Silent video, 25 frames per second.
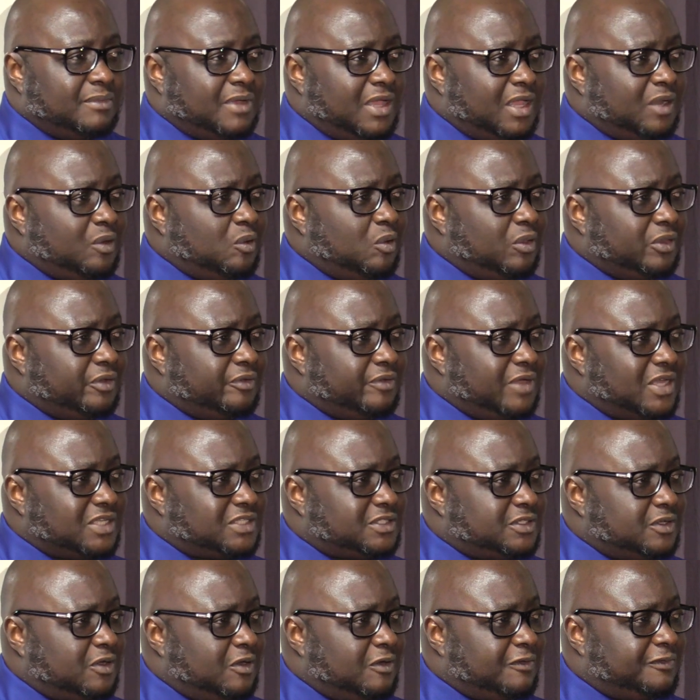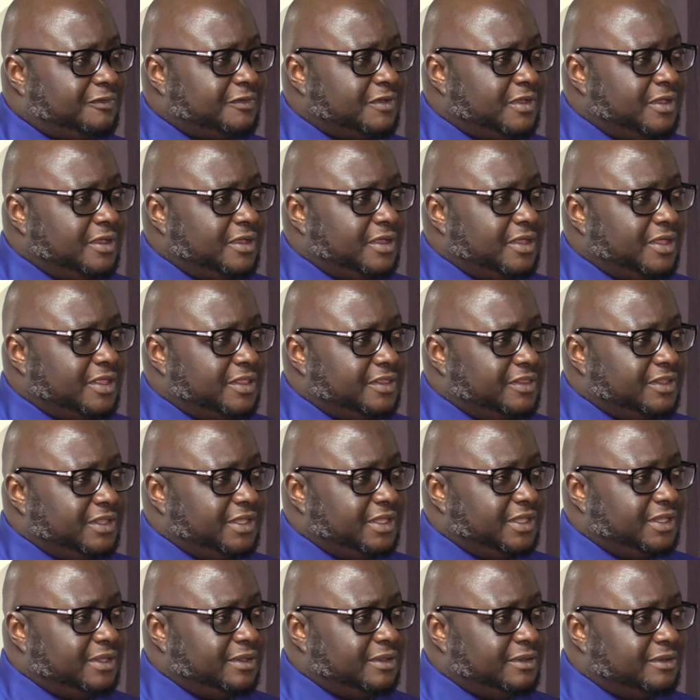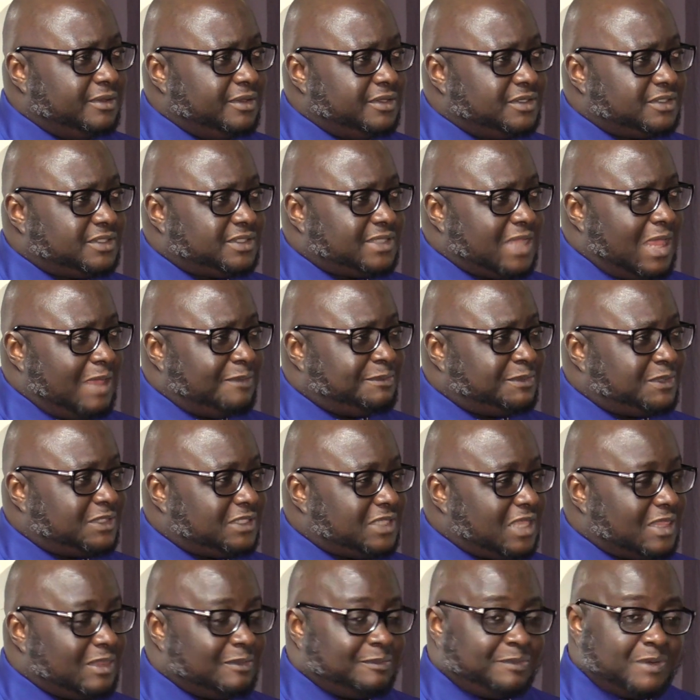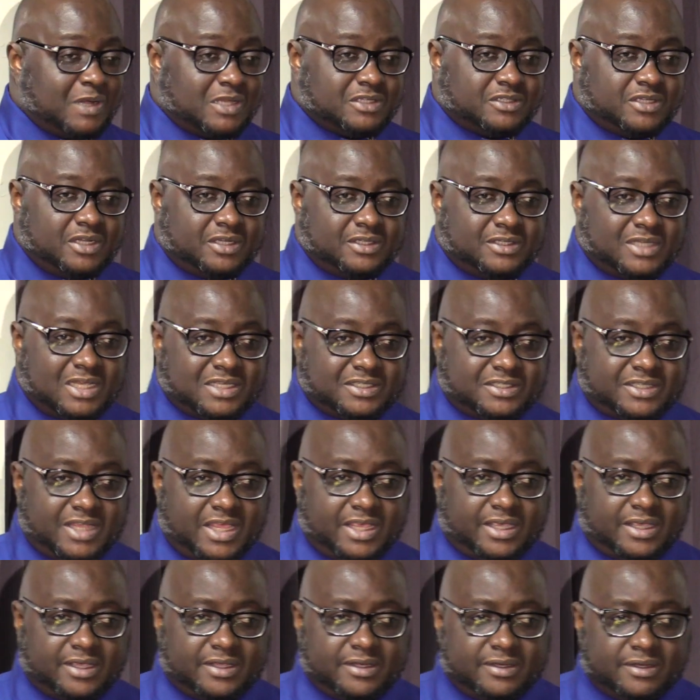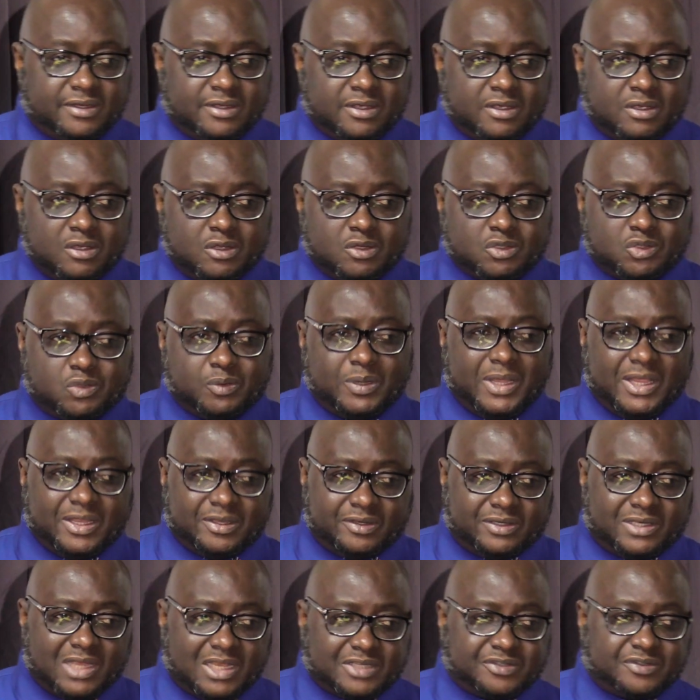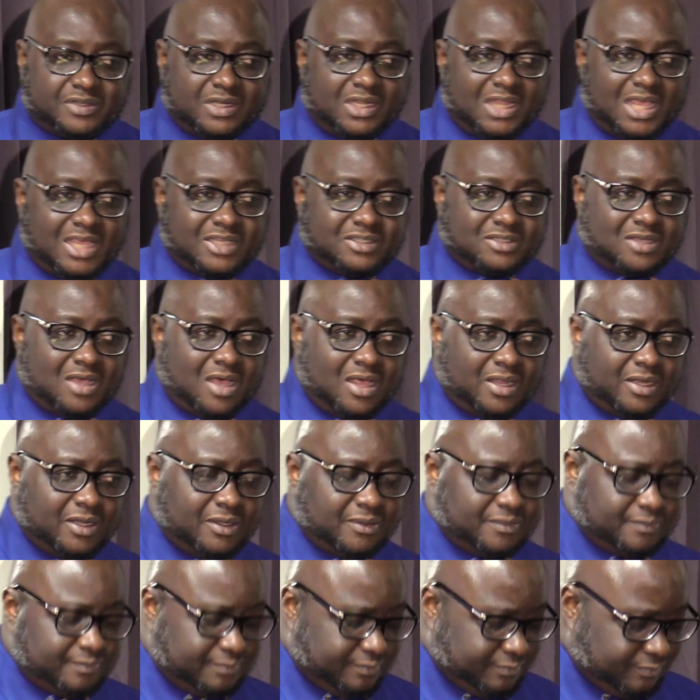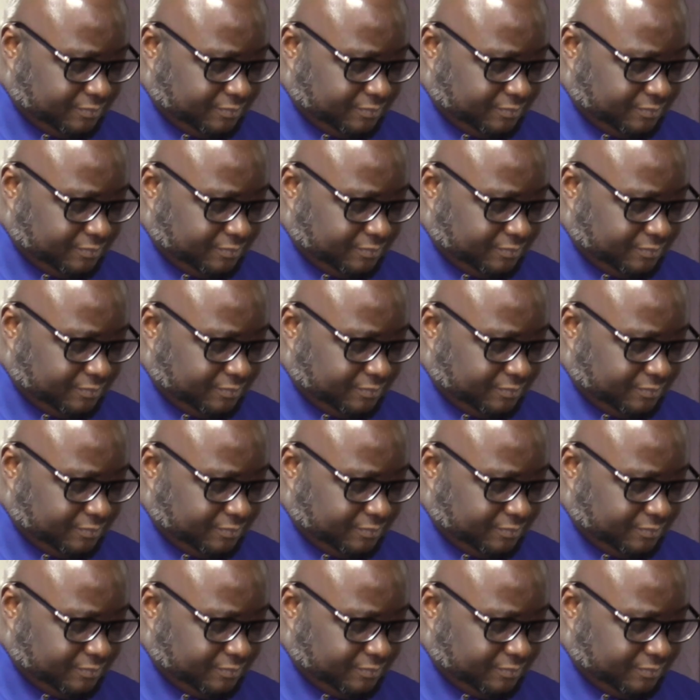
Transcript: and all the rest of the steps that the president has taken to industrialize Ghana.